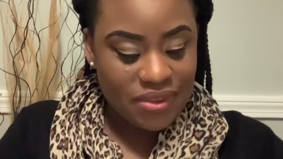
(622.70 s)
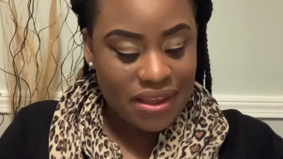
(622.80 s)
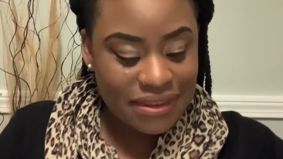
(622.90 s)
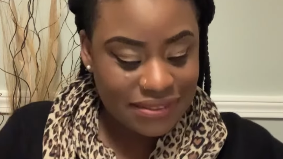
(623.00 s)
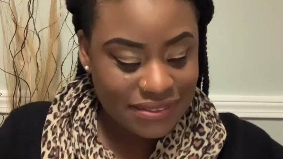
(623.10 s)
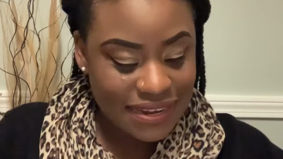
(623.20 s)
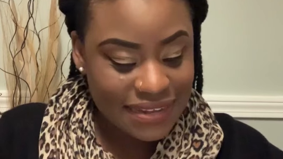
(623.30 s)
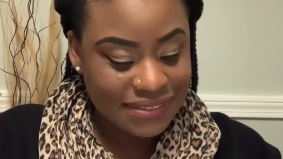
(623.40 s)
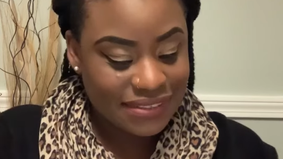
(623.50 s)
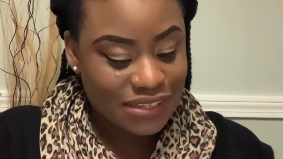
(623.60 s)
it
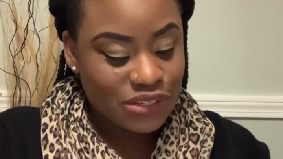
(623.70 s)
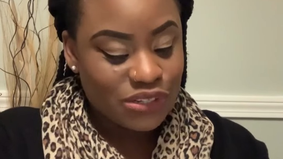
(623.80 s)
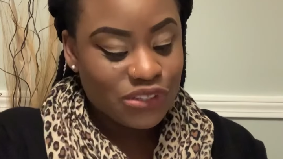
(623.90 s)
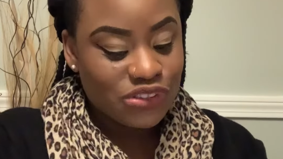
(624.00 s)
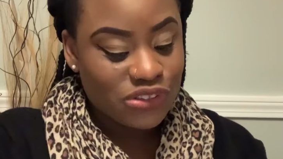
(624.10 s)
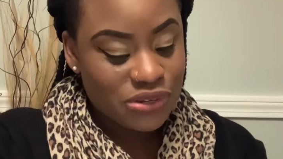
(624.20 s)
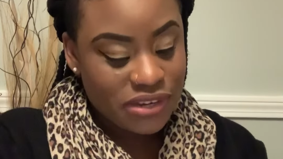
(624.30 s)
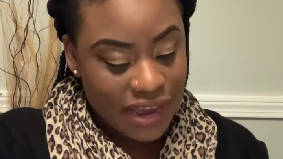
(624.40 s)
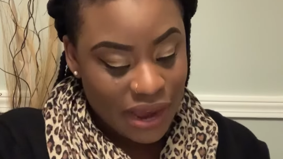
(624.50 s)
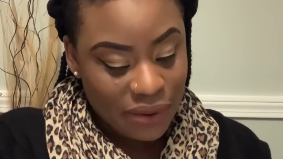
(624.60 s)
says, So
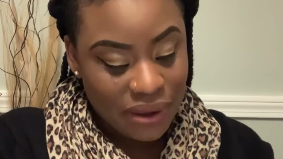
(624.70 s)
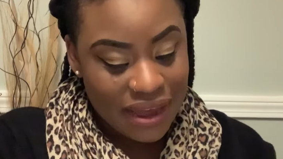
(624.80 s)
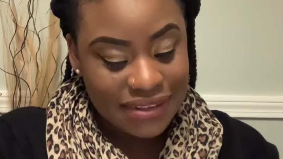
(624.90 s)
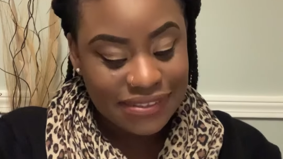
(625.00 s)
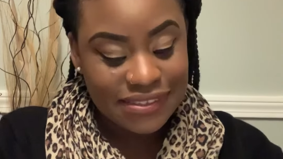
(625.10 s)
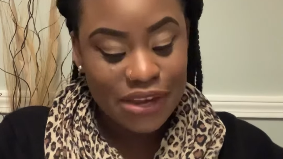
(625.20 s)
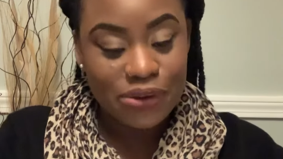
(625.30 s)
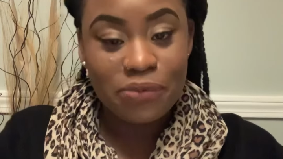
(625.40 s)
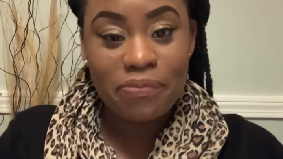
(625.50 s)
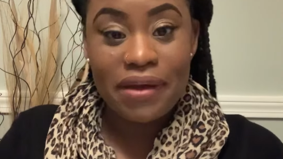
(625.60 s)
now I say
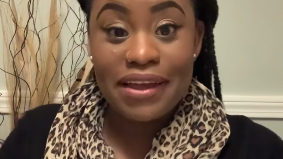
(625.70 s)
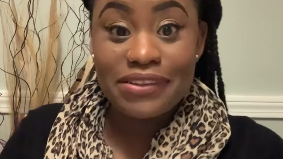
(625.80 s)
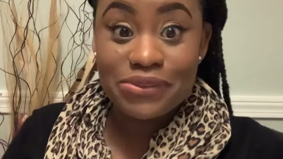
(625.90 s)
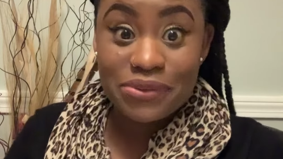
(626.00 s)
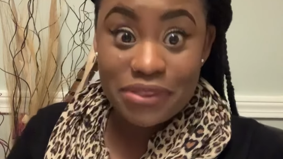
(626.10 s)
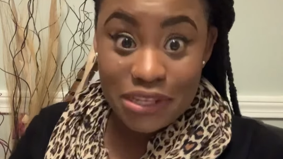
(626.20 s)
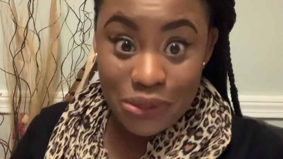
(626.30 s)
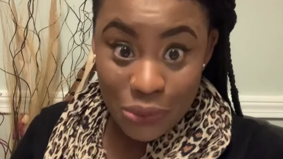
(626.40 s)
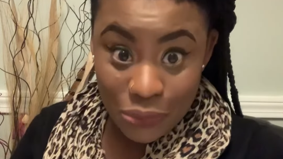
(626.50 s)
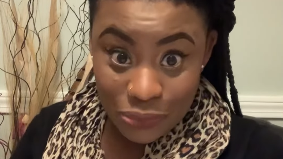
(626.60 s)
goodbye to the
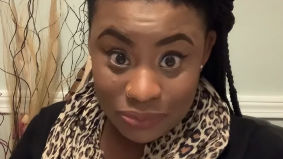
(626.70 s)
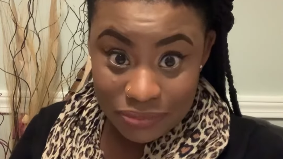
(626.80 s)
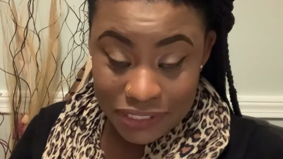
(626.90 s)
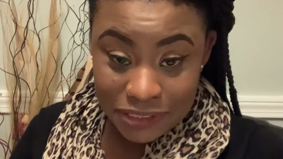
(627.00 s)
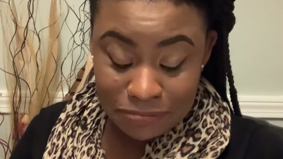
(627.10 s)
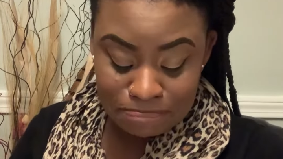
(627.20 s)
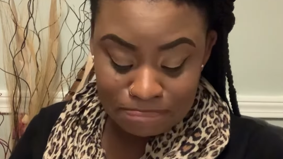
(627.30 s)
old me.